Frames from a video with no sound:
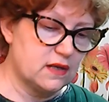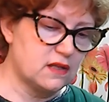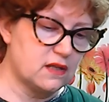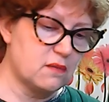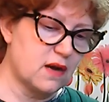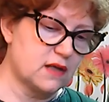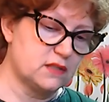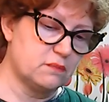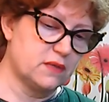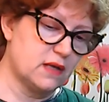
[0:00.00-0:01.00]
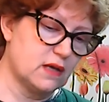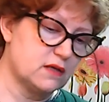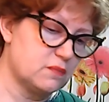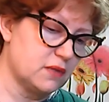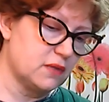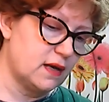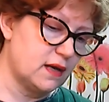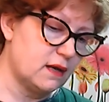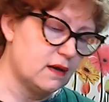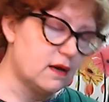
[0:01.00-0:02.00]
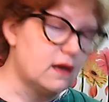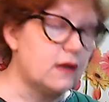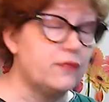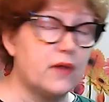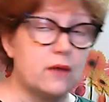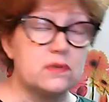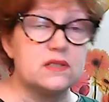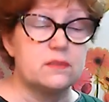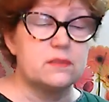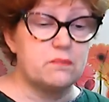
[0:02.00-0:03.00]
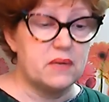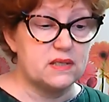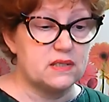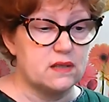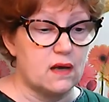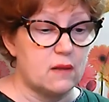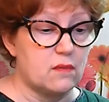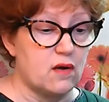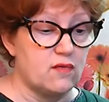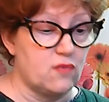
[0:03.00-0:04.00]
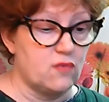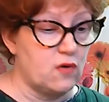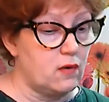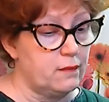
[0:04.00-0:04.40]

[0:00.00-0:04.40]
of the box and began to play, and that was the best time of all.